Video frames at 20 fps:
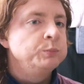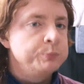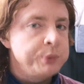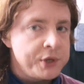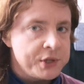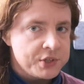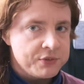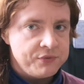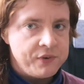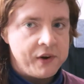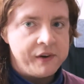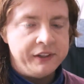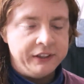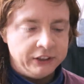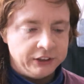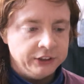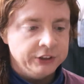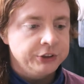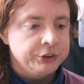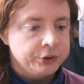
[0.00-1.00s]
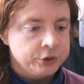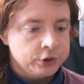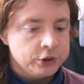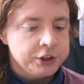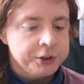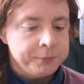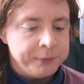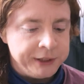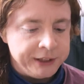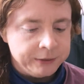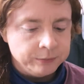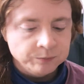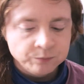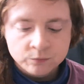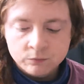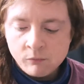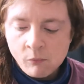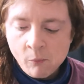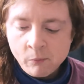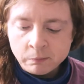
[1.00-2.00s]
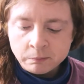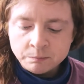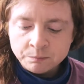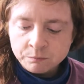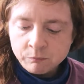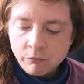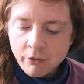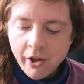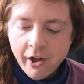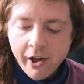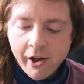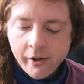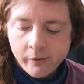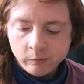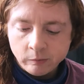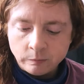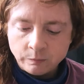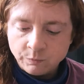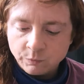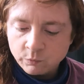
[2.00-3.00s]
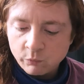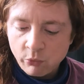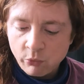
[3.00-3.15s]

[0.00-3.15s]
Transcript: But very nice, crispy. Um,